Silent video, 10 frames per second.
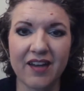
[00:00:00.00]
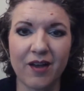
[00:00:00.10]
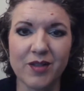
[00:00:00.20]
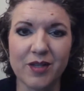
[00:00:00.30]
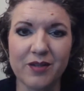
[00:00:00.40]

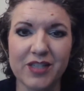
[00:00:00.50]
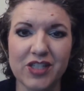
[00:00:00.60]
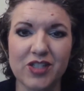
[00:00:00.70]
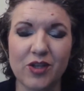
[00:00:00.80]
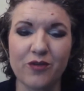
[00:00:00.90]
also it's
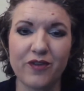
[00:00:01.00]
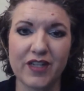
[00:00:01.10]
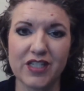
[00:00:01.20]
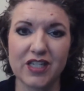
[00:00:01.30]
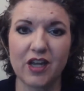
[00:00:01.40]
just so
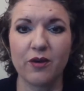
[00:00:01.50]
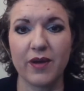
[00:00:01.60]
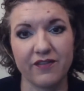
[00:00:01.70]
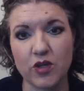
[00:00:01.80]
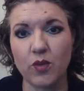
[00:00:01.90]
fun to know
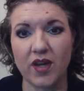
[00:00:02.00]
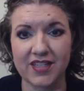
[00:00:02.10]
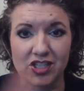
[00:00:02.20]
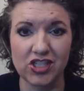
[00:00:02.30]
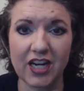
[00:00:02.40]
if you want
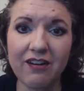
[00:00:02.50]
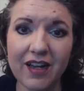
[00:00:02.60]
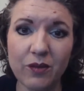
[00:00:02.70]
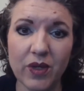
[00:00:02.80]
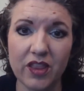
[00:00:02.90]
to share
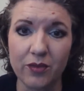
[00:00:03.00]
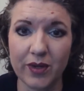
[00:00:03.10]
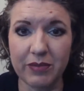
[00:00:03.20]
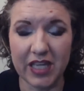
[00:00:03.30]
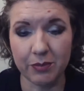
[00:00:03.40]
it with
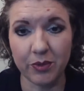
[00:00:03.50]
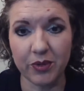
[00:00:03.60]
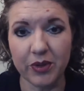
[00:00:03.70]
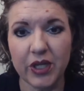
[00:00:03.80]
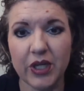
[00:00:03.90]
three
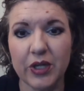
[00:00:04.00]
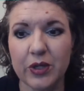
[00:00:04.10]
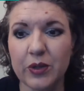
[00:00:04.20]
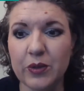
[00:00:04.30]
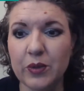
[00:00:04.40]
people
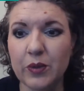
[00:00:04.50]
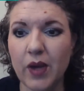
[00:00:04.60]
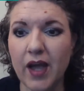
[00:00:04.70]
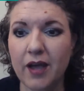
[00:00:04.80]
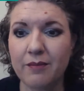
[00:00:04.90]

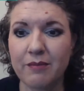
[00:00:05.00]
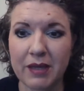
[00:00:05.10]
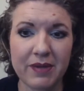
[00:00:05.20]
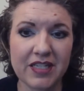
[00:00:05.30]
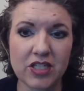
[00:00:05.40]
who
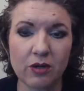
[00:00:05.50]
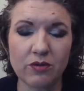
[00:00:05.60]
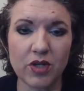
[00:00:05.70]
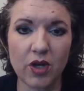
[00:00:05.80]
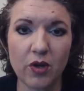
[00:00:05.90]
maybe
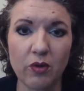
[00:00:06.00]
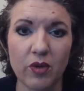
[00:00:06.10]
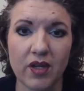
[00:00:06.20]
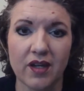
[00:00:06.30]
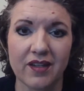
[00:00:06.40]
don't
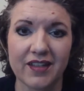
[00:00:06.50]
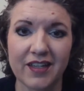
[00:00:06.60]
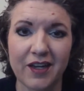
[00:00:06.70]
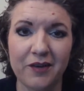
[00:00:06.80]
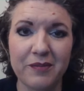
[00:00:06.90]
know, you
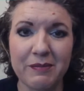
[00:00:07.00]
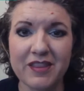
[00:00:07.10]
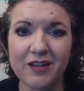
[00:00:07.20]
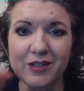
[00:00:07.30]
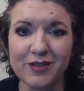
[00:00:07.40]
know, maybe
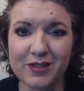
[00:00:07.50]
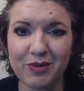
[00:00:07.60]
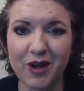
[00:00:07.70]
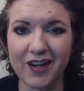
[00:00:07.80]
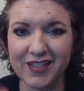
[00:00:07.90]
they're using
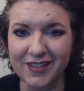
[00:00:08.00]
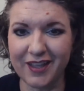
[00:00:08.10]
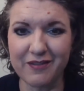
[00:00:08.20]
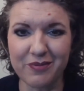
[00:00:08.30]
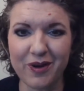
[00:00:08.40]
product and
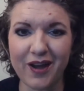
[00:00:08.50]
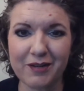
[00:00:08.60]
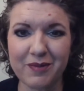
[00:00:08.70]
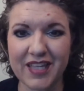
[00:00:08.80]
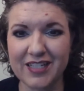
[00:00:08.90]
loving
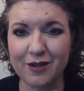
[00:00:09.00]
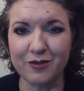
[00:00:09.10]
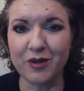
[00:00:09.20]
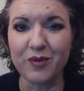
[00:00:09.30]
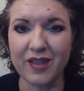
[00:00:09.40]
product, but they
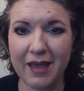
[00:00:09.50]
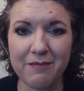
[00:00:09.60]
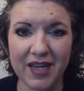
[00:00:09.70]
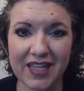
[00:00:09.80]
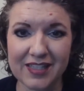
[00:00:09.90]
don't know where that
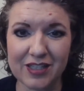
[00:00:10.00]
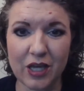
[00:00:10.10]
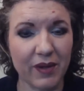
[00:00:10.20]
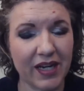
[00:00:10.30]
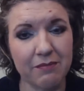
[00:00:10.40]
money is
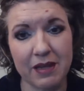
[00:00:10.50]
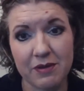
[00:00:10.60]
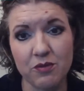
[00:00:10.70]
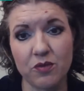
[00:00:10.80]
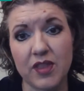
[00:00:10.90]
going. And
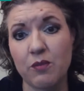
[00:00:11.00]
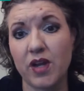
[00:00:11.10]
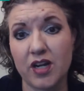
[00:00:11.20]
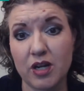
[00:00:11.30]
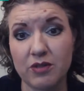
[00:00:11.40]
maybe they
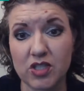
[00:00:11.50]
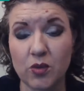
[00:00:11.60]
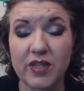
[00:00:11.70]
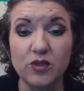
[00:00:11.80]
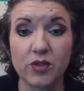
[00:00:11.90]
want to know it's
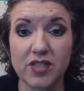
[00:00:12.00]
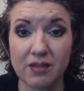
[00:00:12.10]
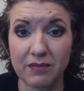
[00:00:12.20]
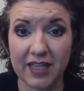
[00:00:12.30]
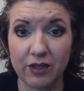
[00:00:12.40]
going towards
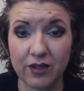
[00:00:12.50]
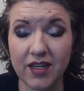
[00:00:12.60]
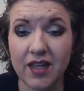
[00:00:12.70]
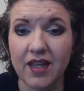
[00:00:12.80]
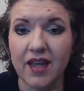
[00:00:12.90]
something
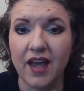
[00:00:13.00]
good.